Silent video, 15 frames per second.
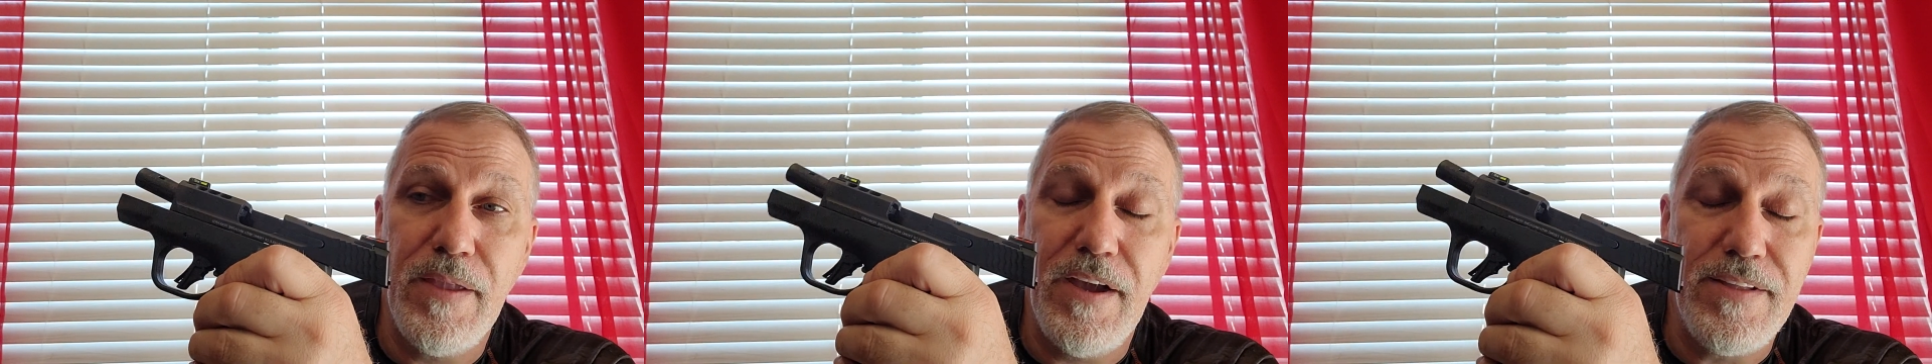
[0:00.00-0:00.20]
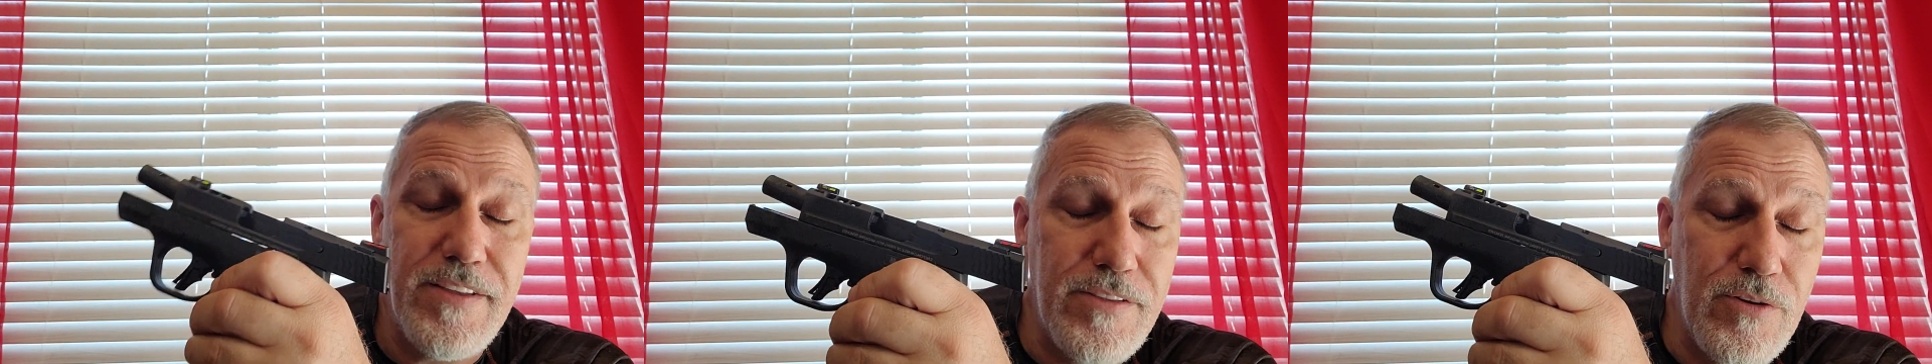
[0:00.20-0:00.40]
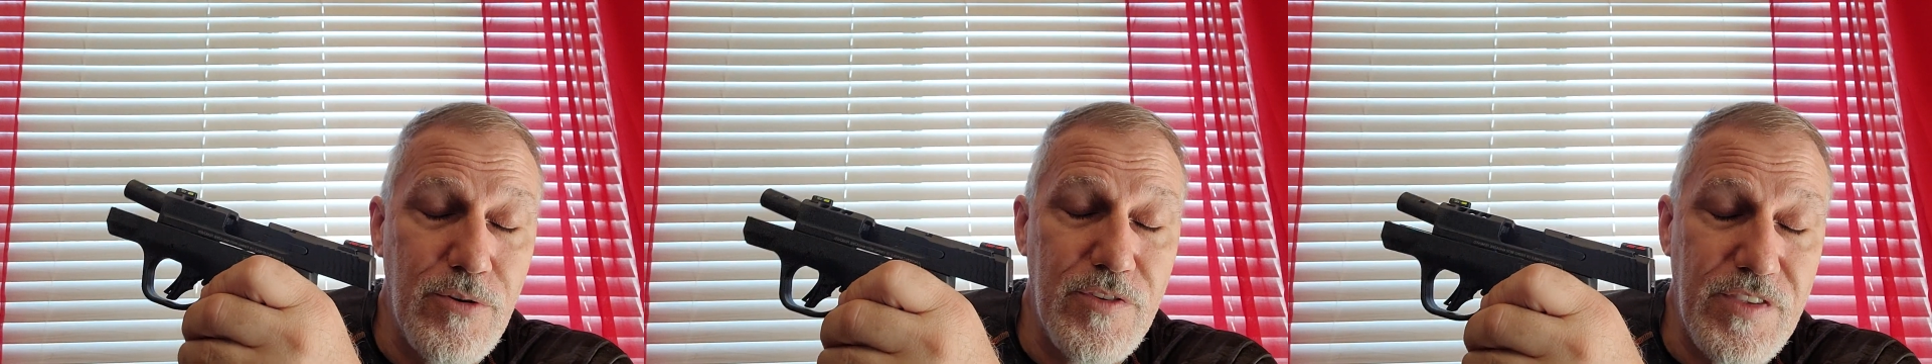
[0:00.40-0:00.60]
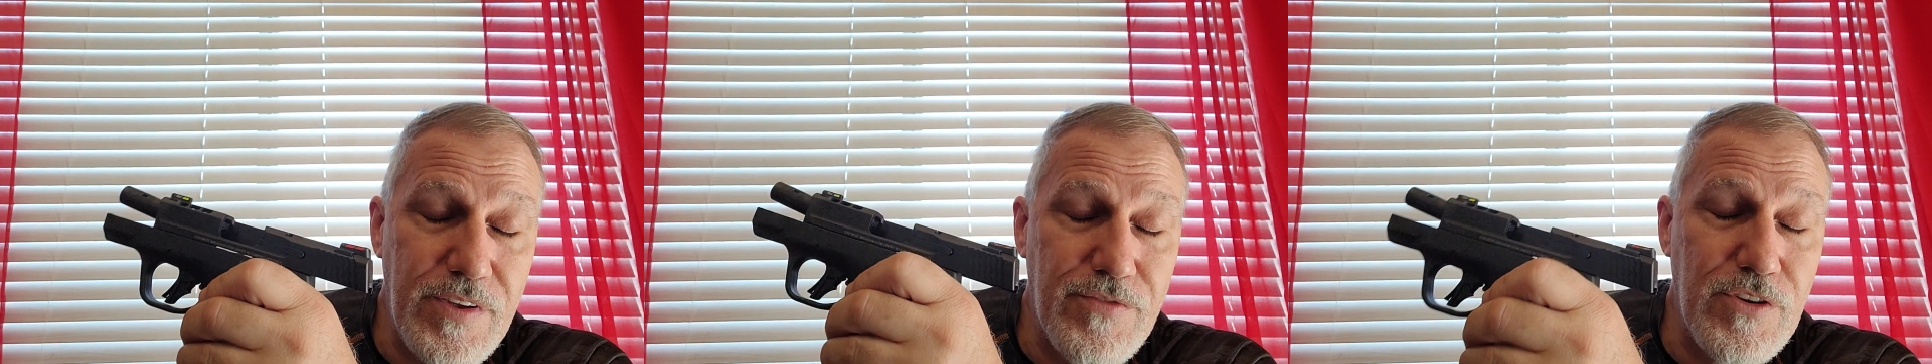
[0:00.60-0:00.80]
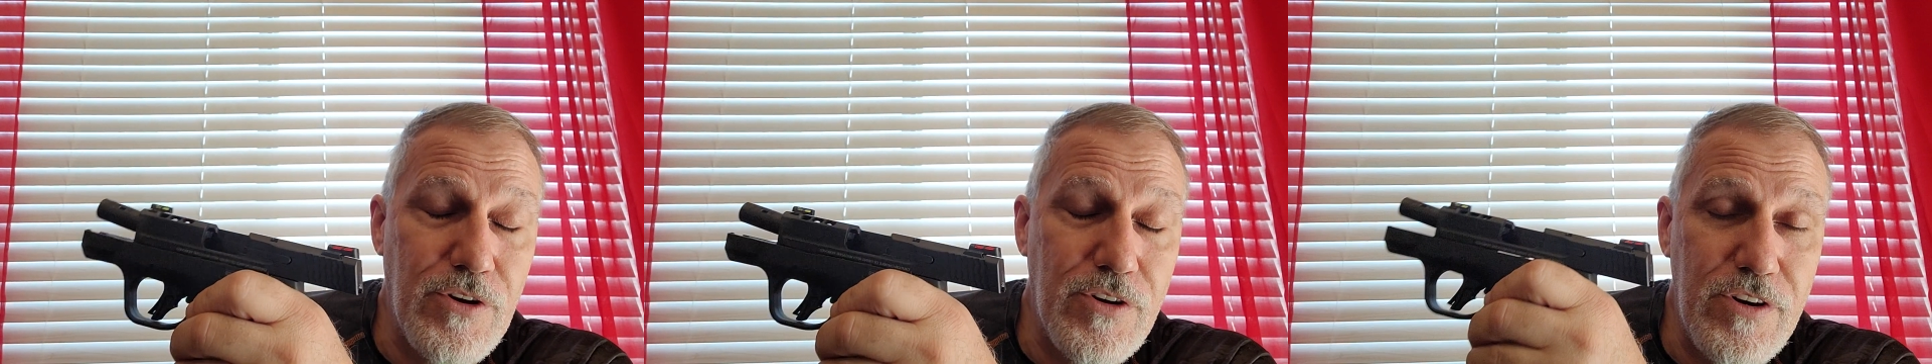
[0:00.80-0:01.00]
I did notice
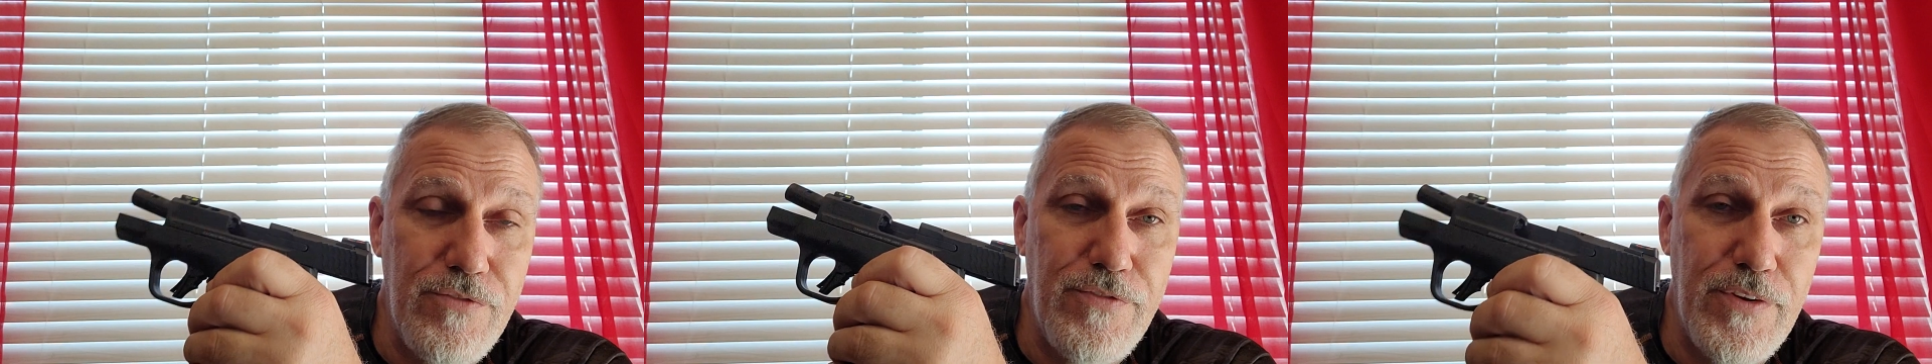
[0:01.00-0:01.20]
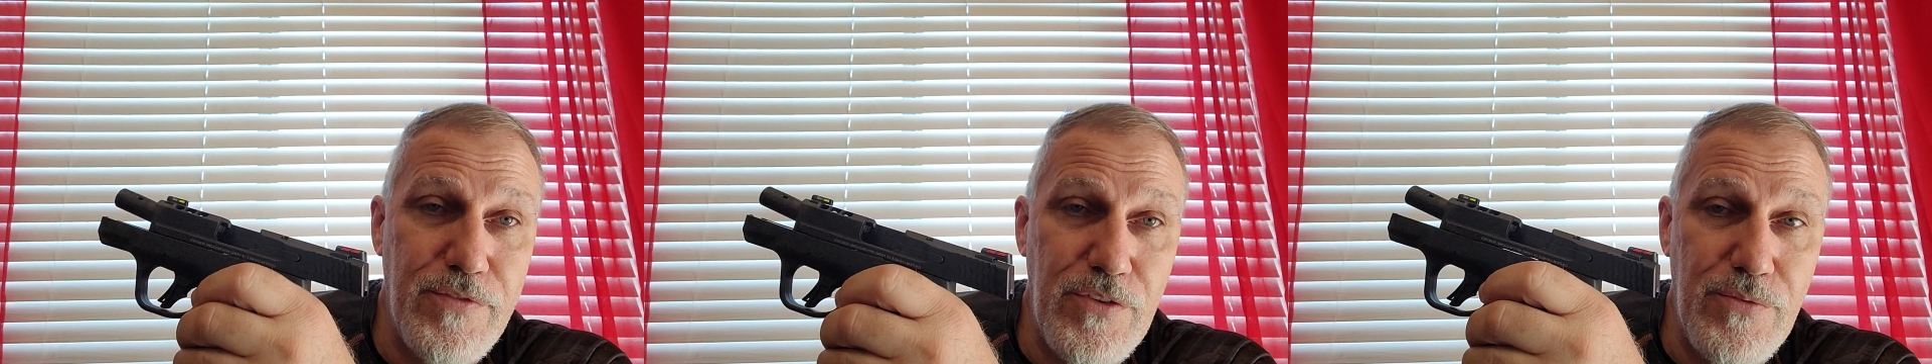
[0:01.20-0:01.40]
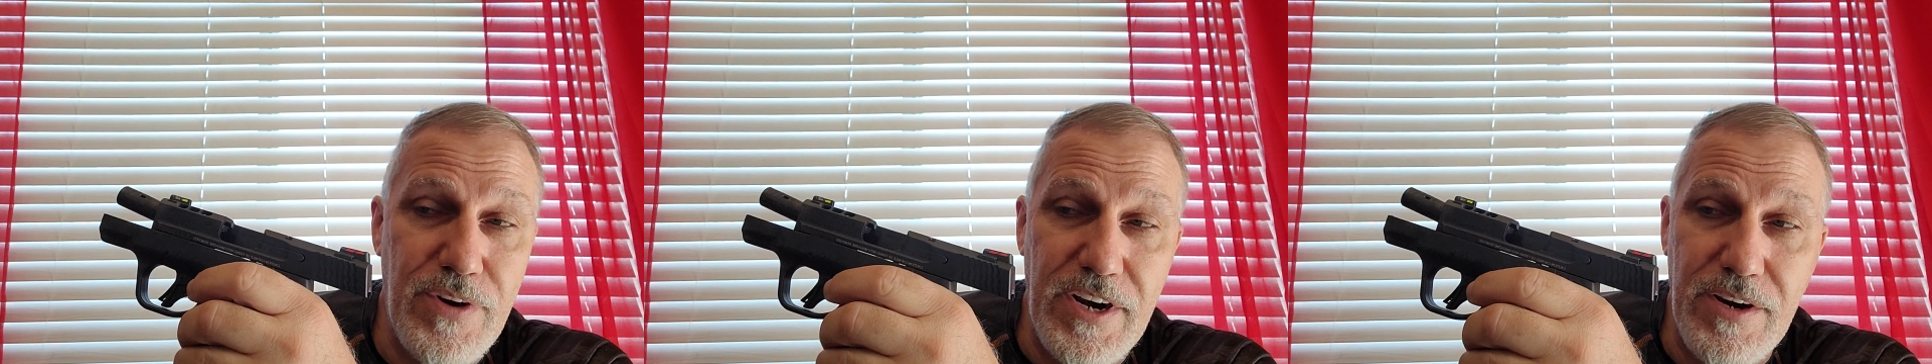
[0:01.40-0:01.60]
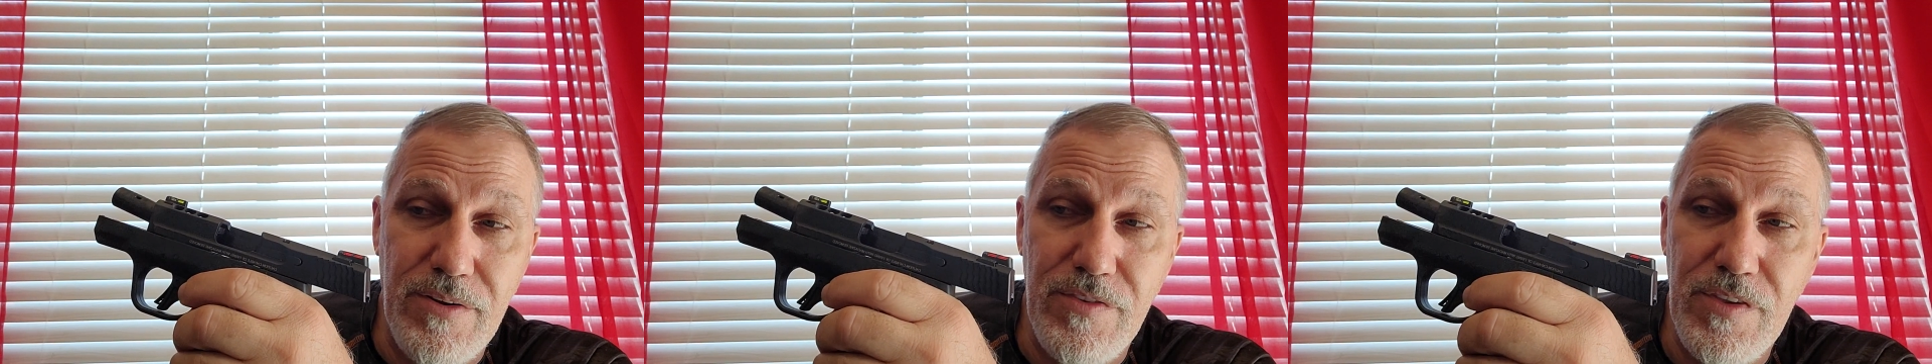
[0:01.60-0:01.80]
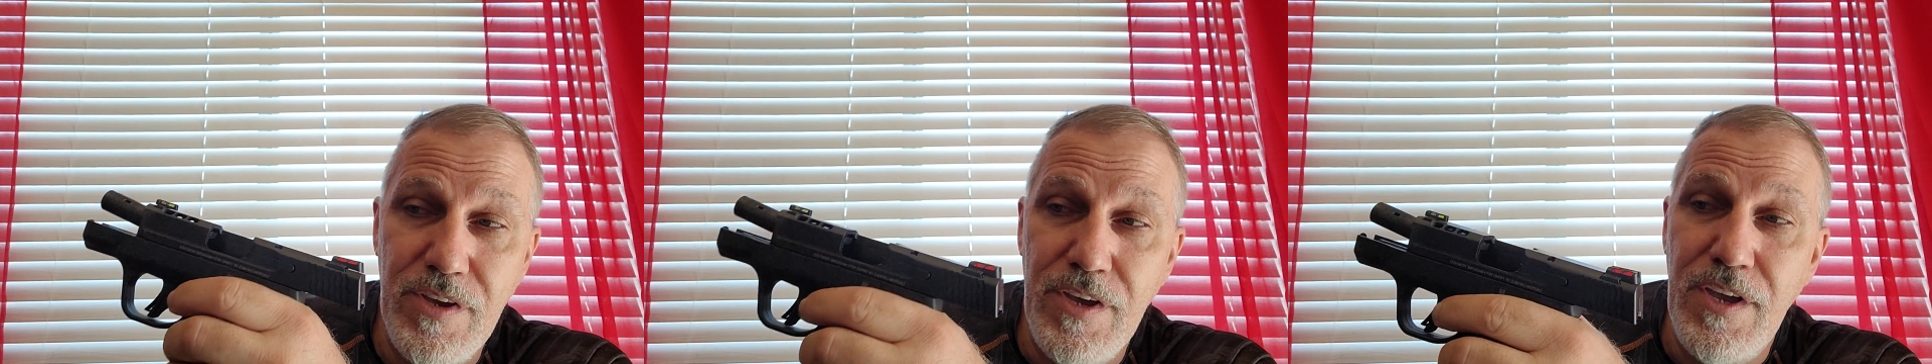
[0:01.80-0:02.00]
after 150 rounds,